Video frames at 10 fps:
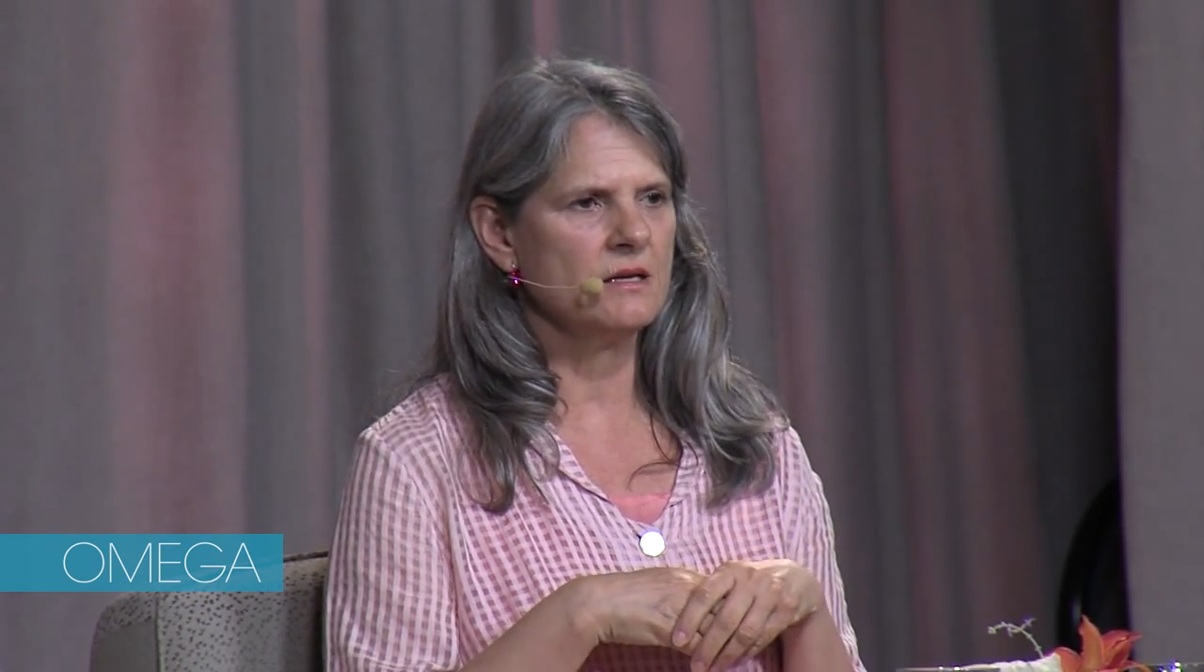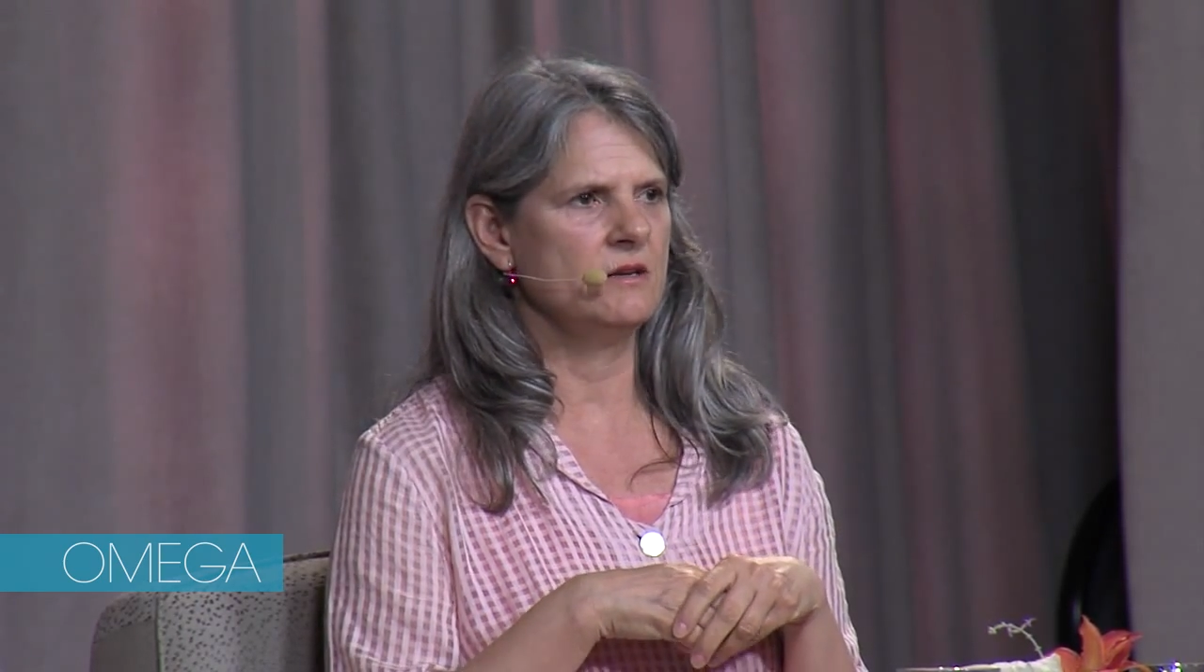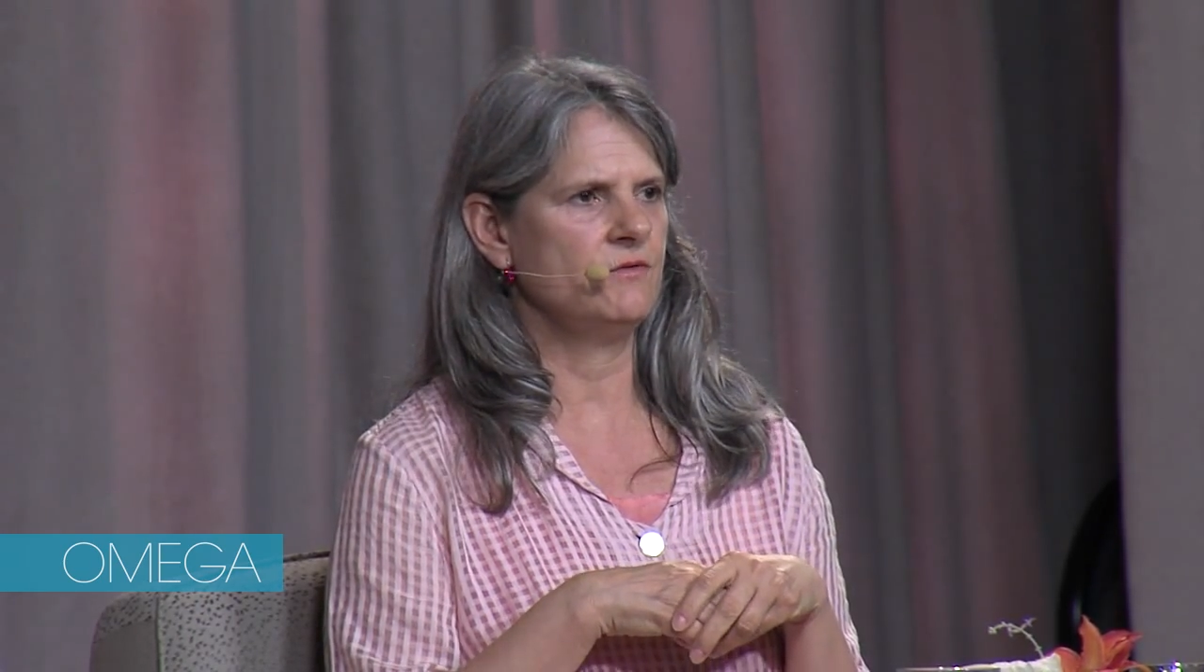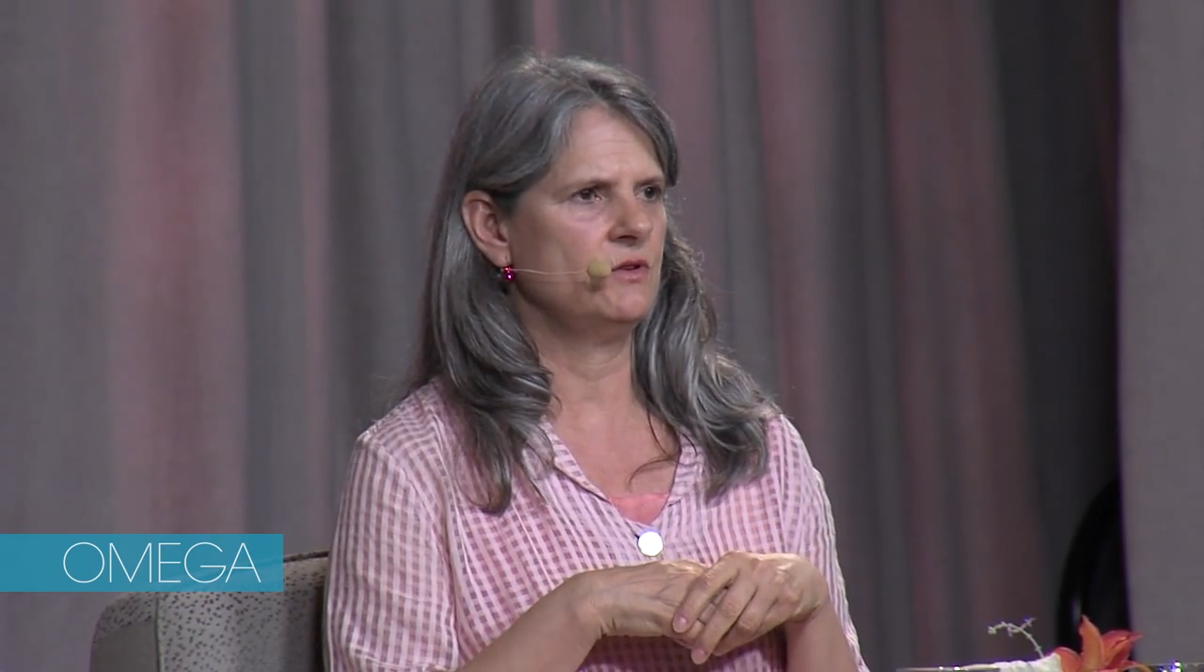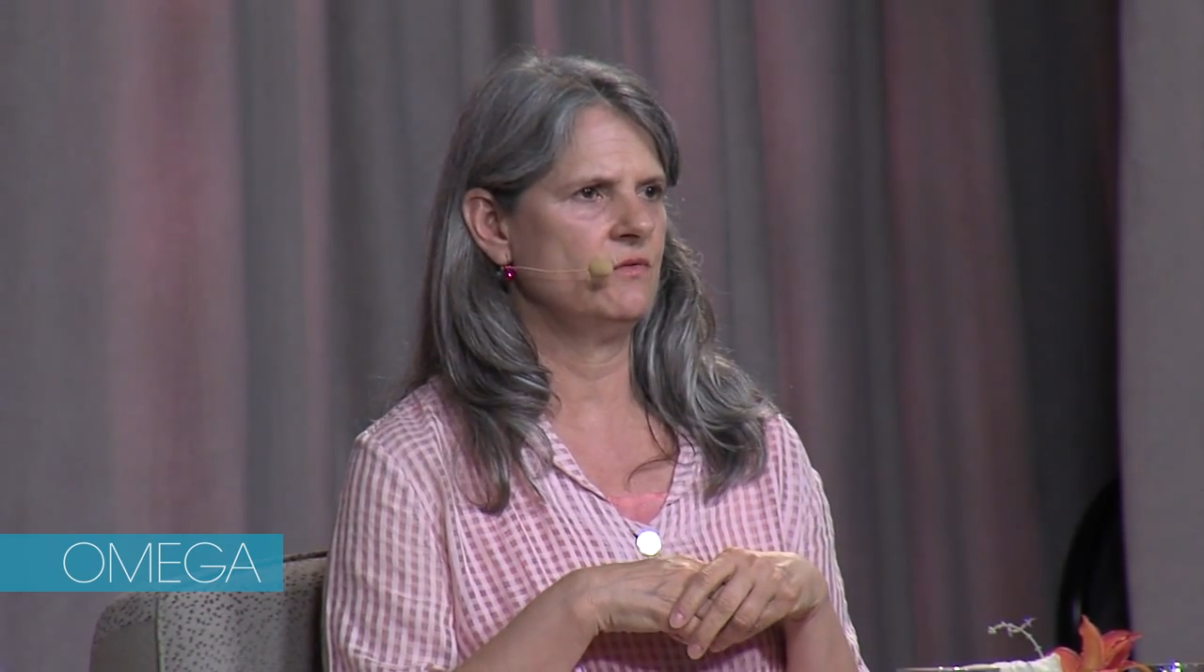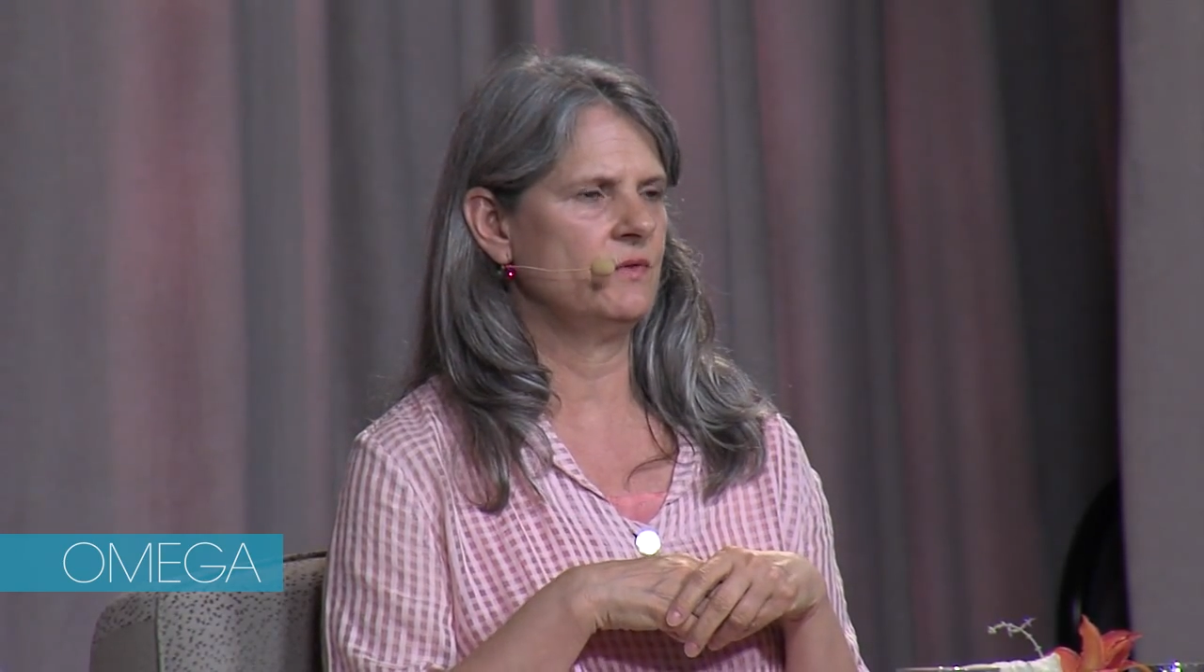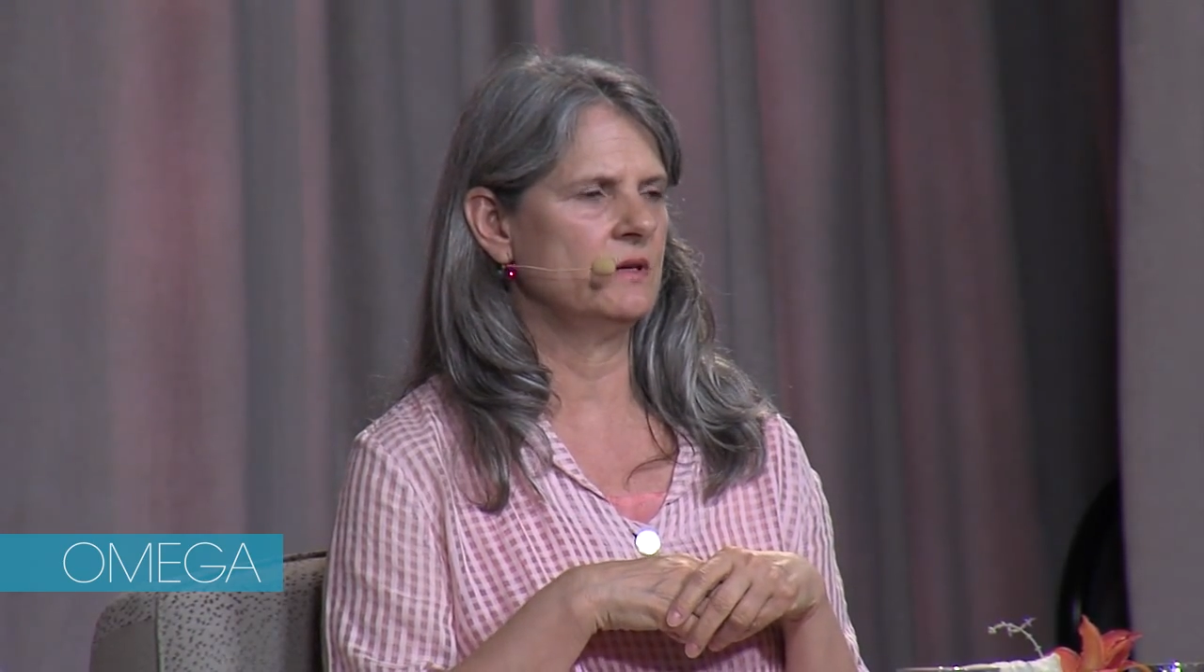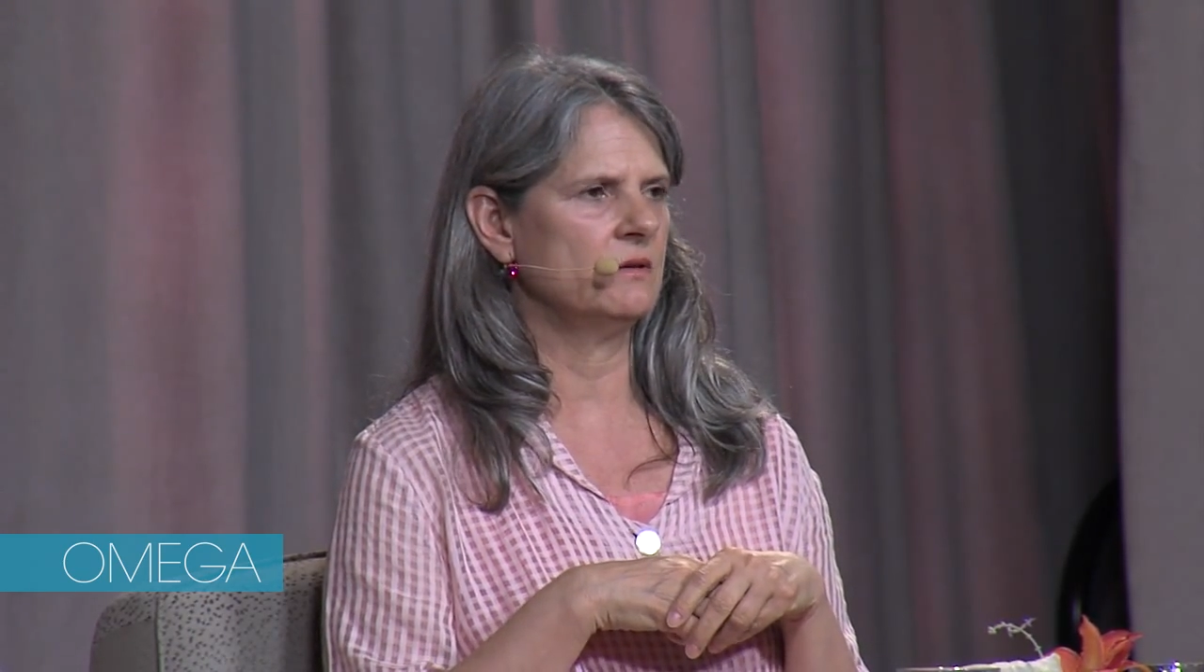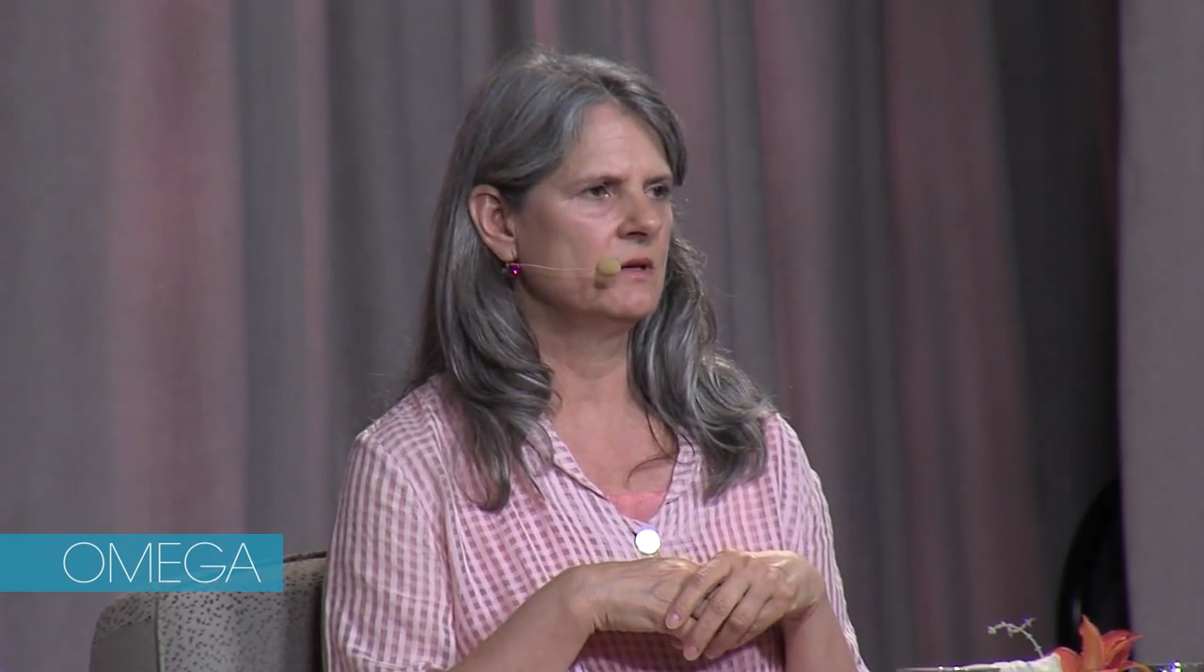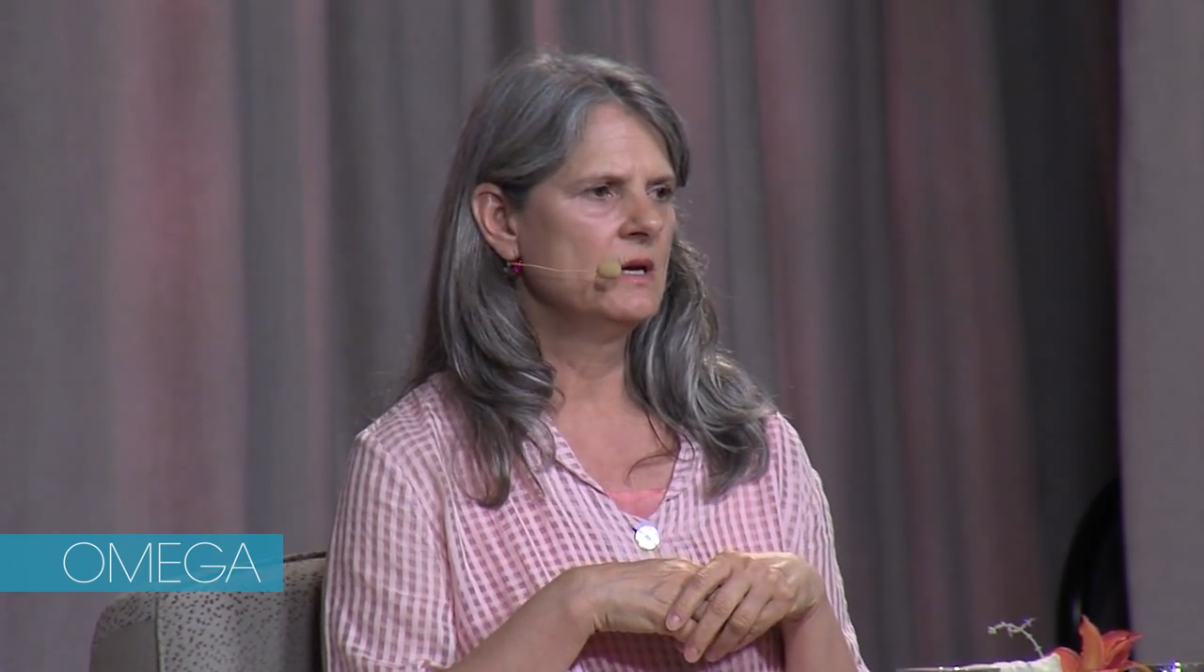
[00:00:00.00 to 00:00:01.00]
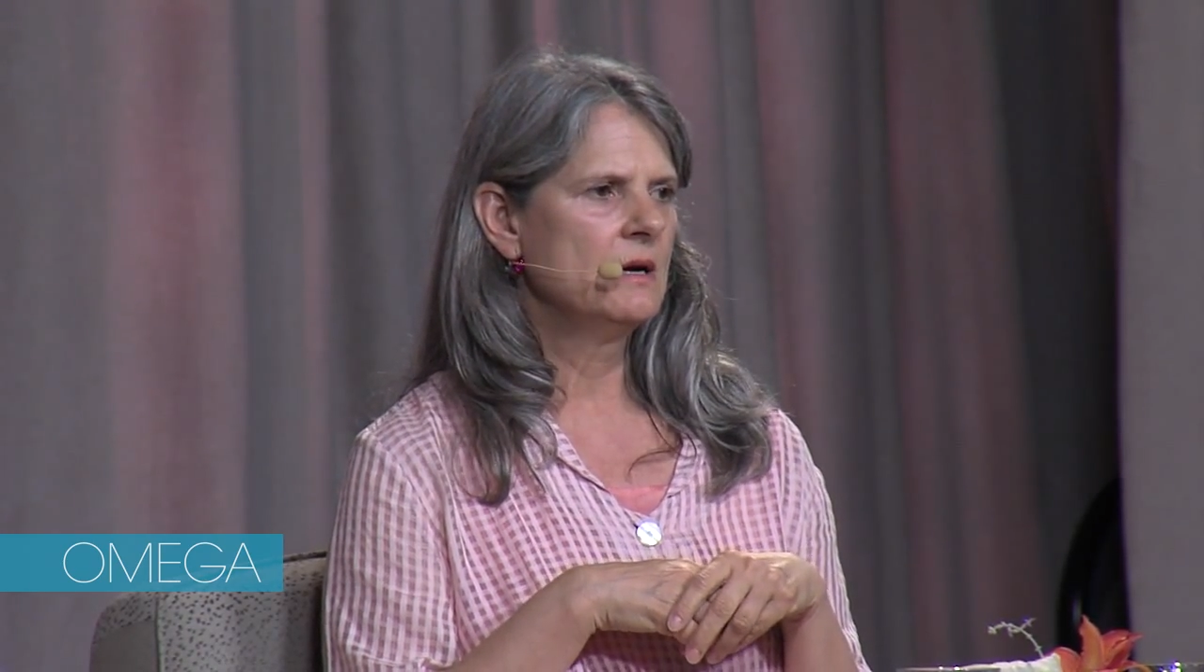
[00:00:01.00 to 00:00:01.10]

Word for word: if you feel